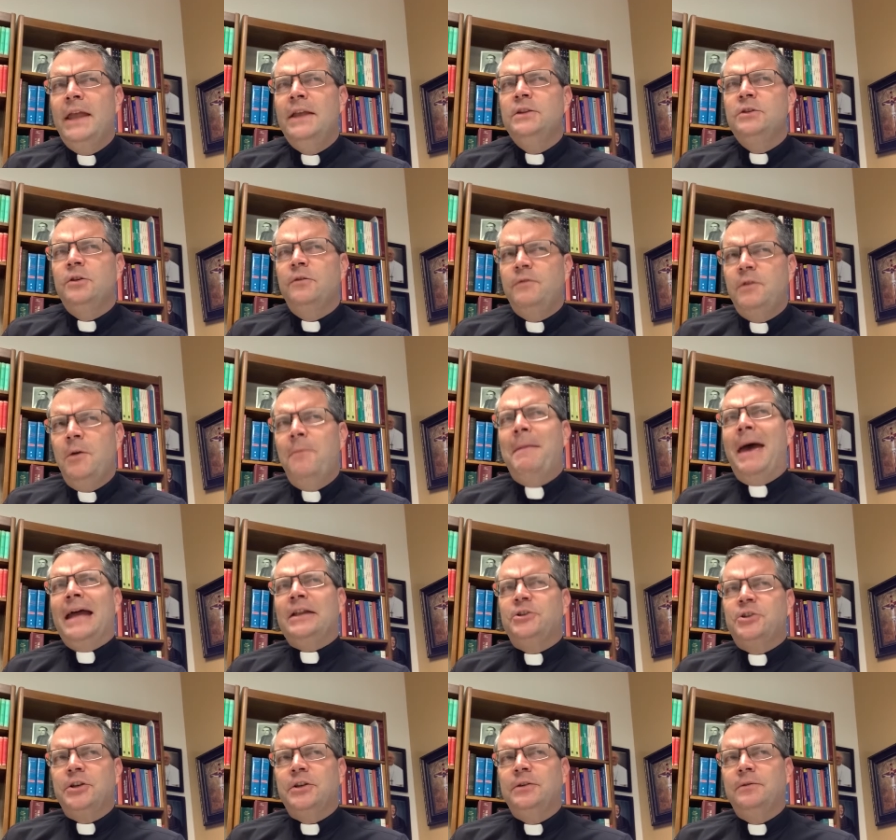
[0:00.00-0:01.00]
if you
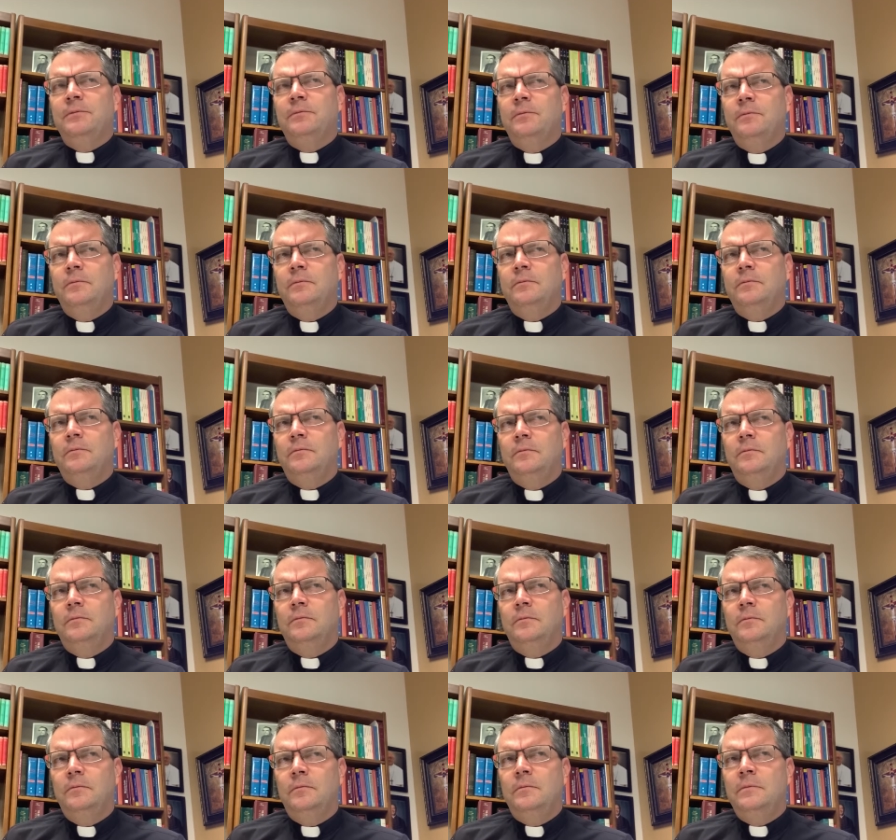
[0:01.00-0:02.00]
imagine,
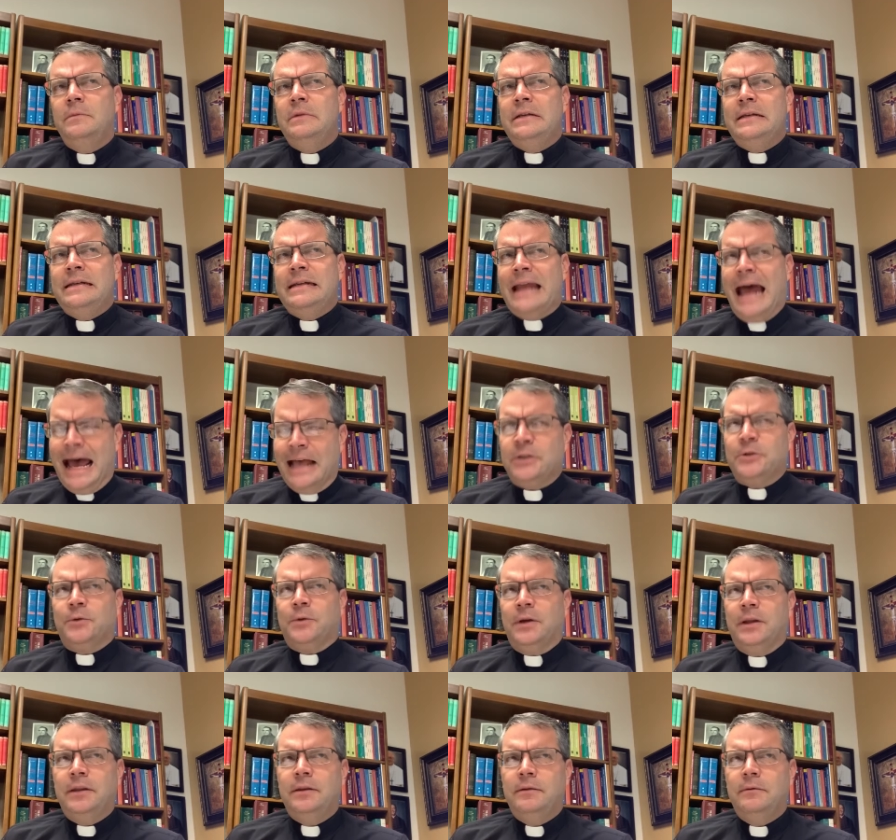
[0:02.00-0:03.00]

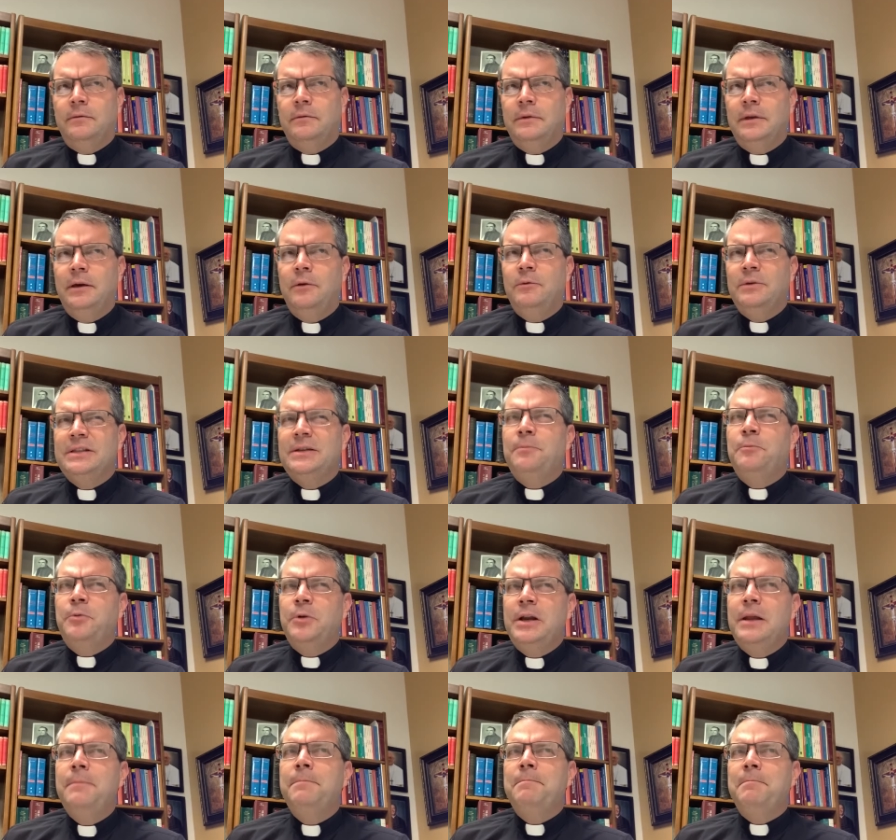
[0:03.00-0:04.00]
Nazareth was a
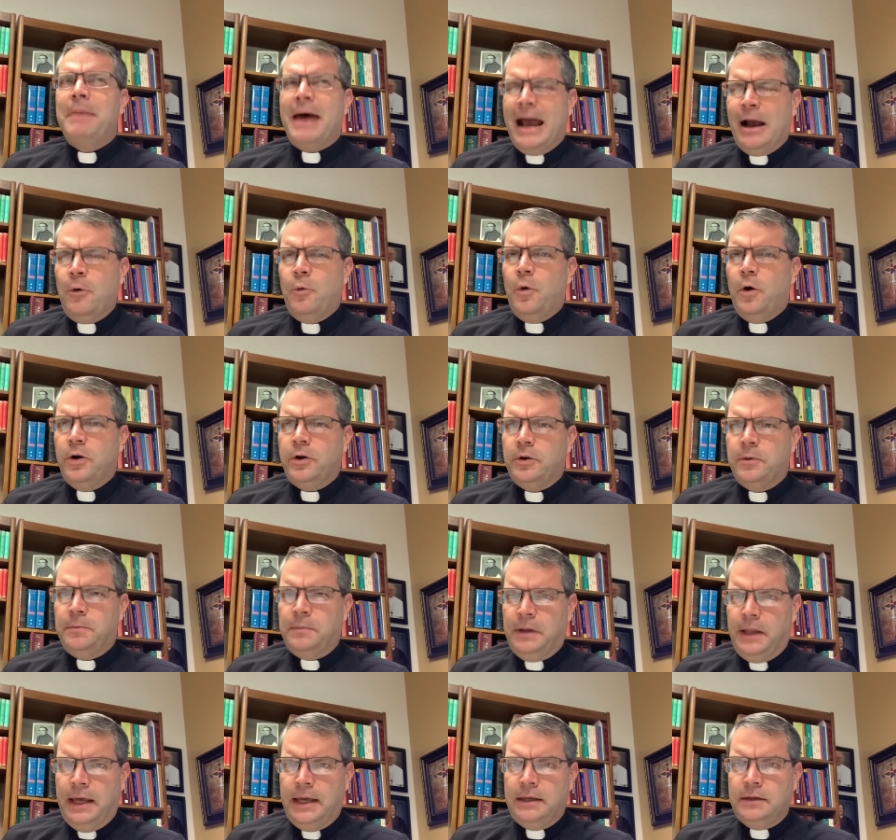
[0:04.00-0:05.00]
pretty backwater
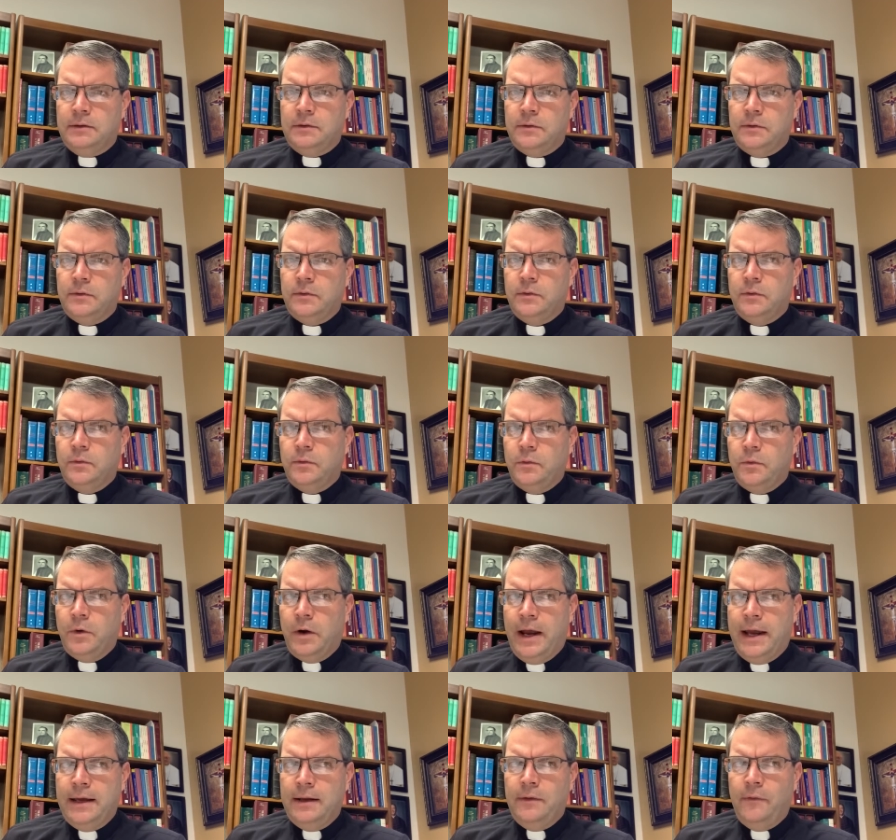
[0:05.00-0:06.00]
place,
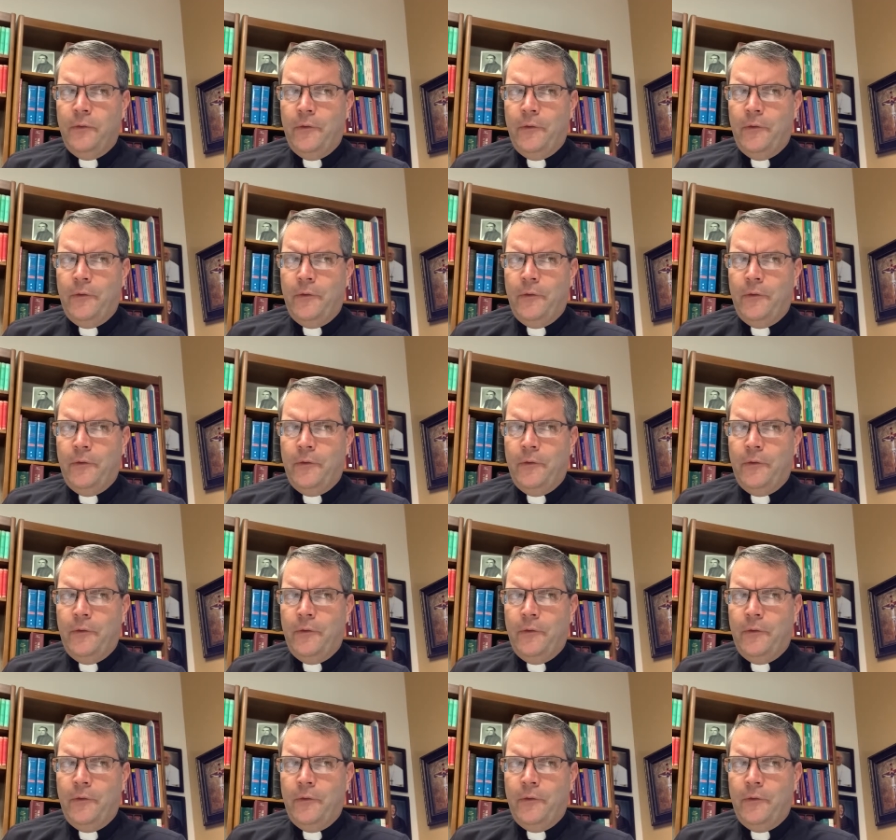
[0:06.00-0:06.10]
right?